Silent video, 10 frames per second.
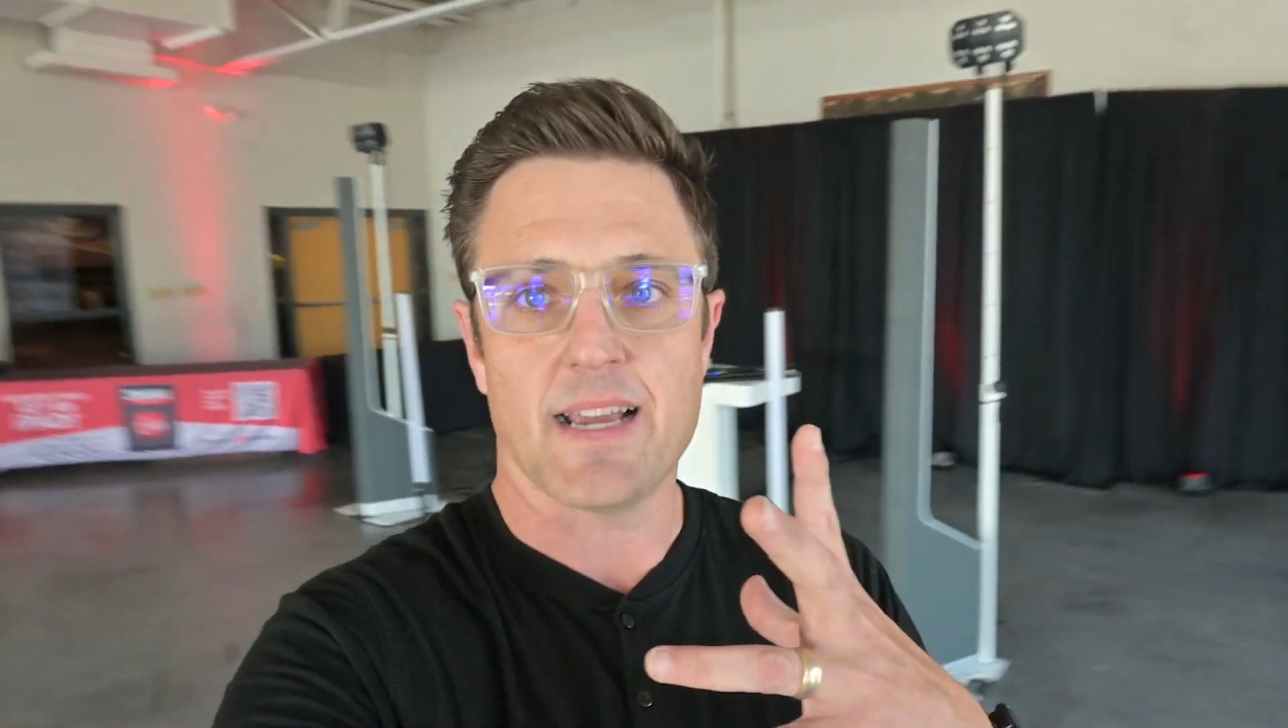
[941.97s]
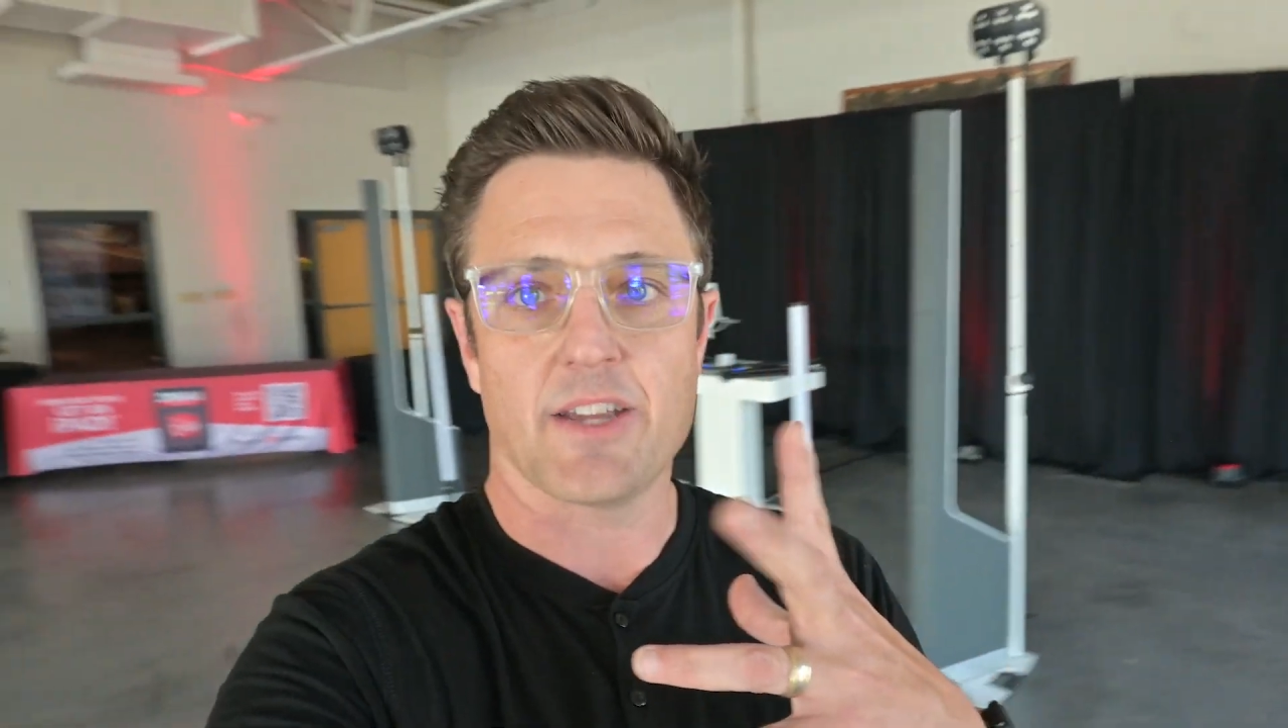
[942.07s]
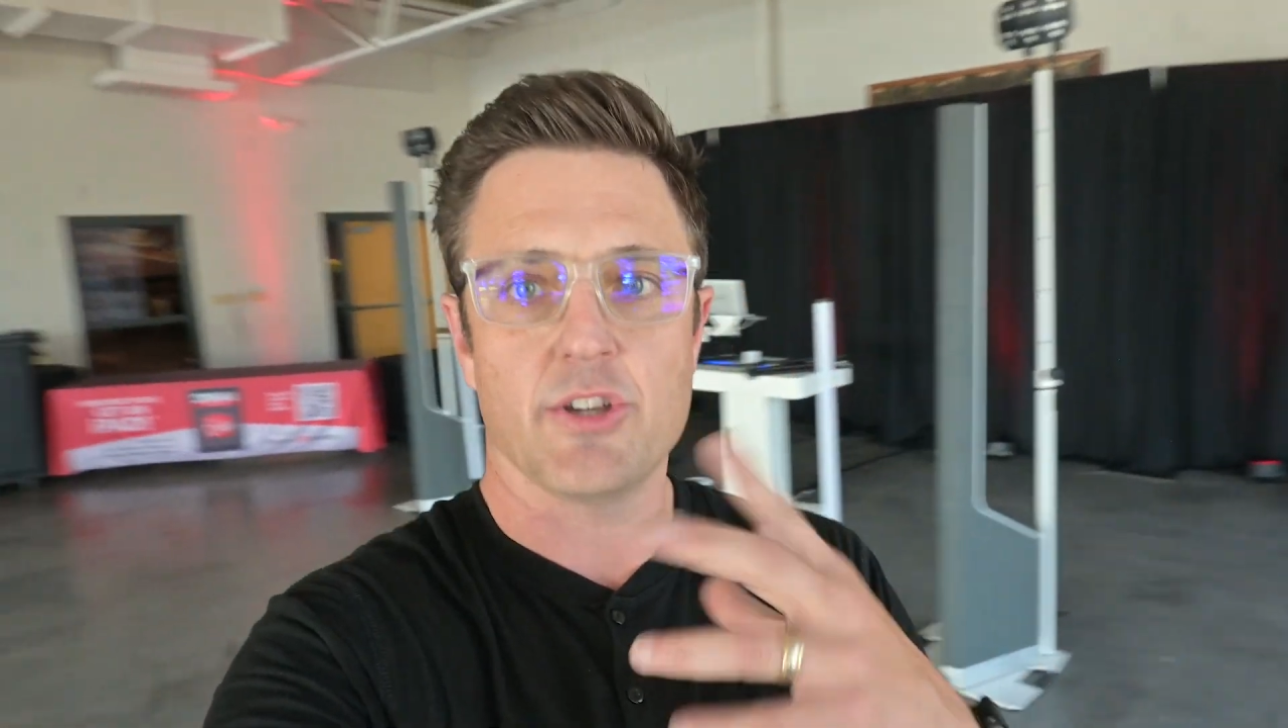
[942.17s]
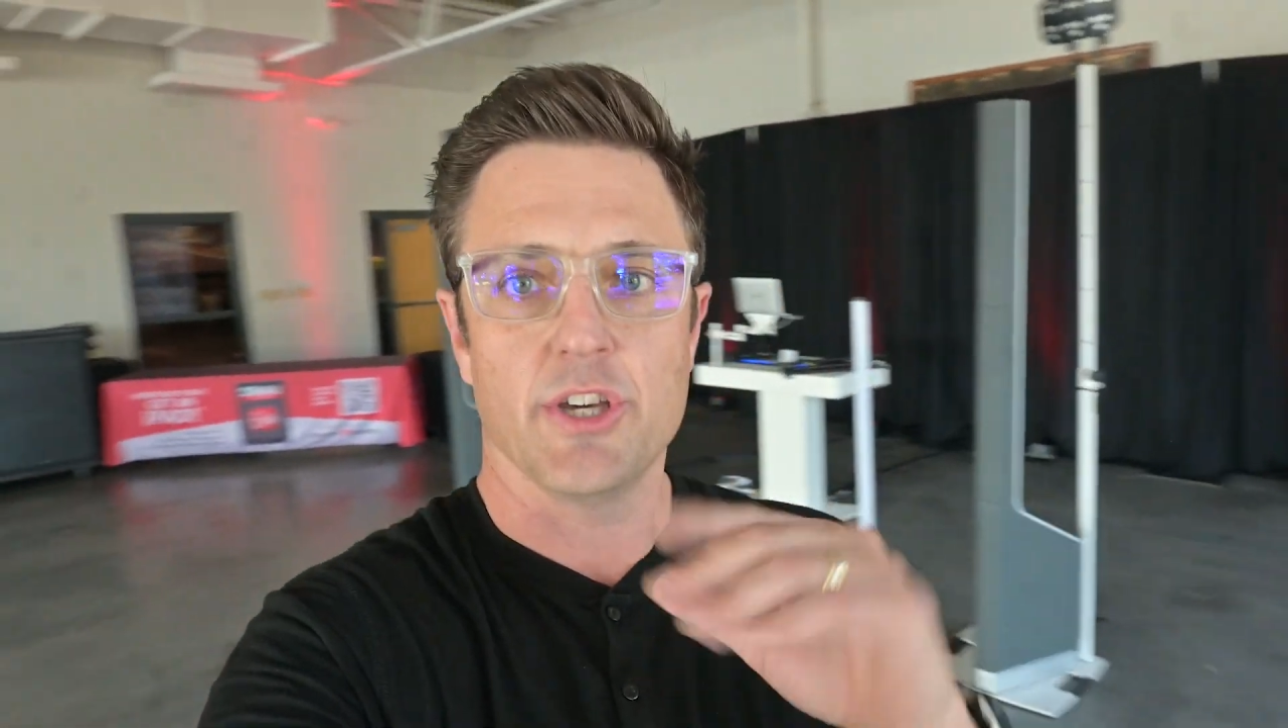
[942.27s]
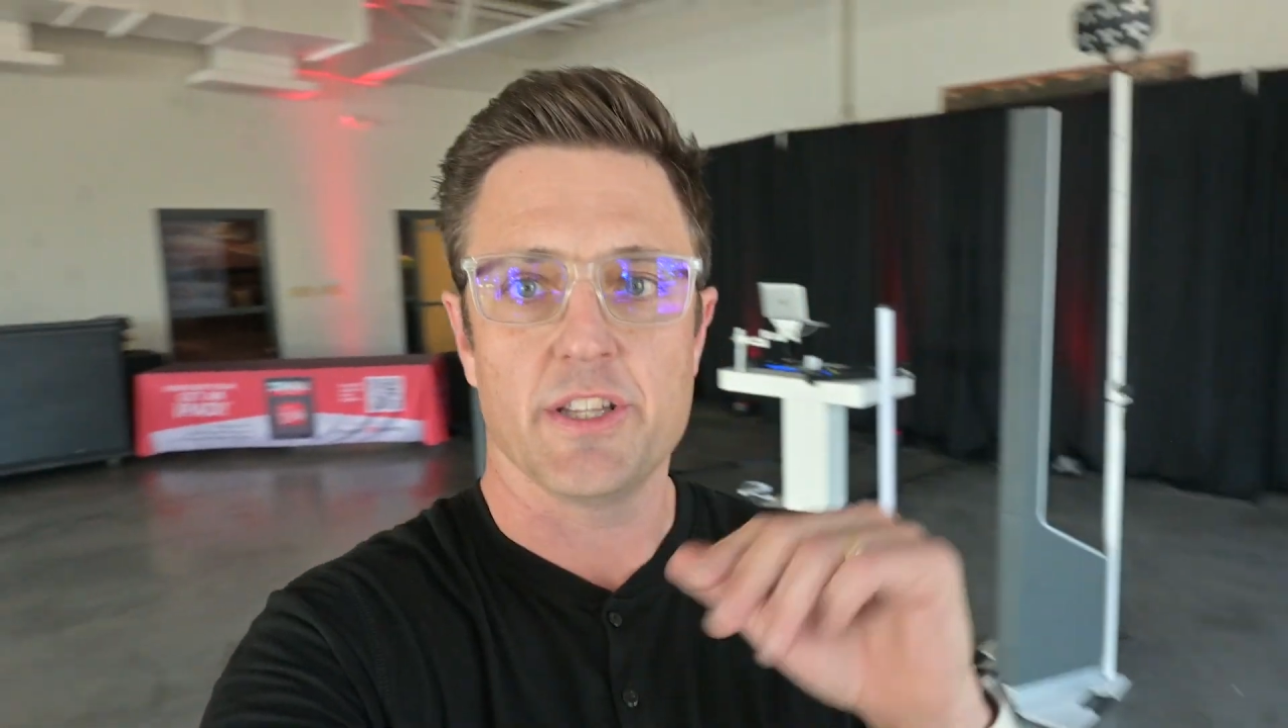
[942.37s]
I
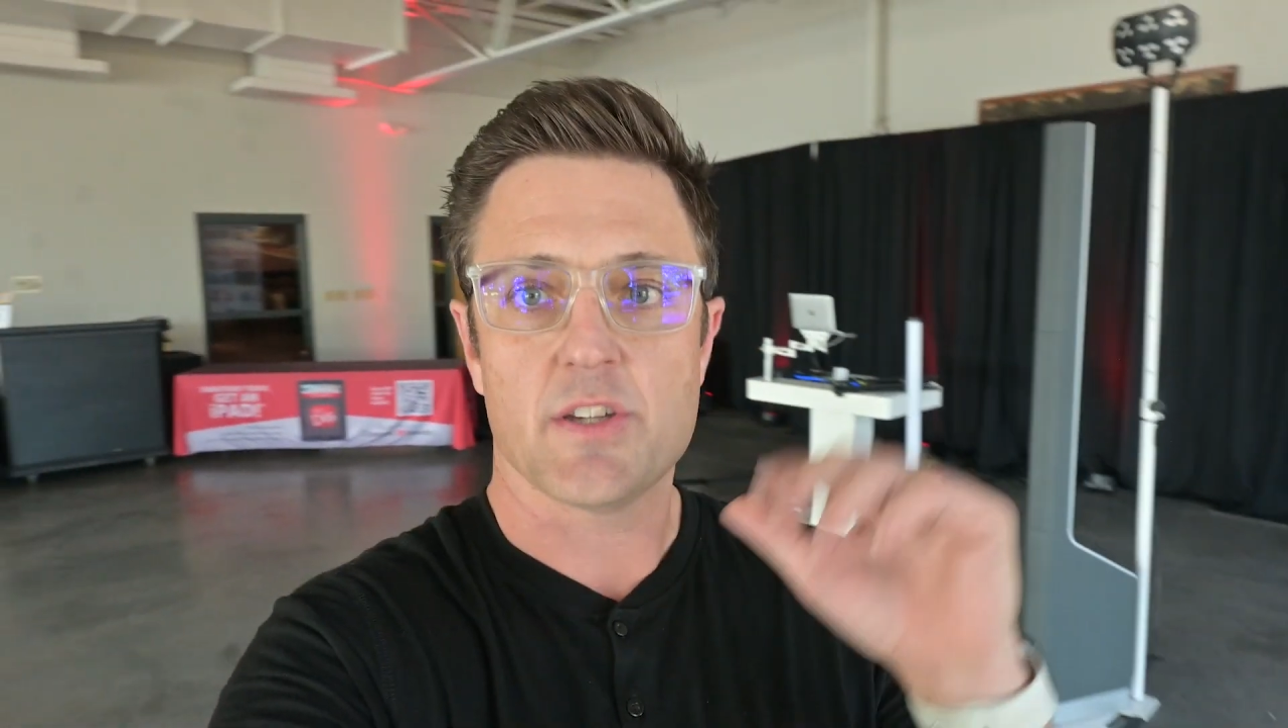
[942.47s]
could.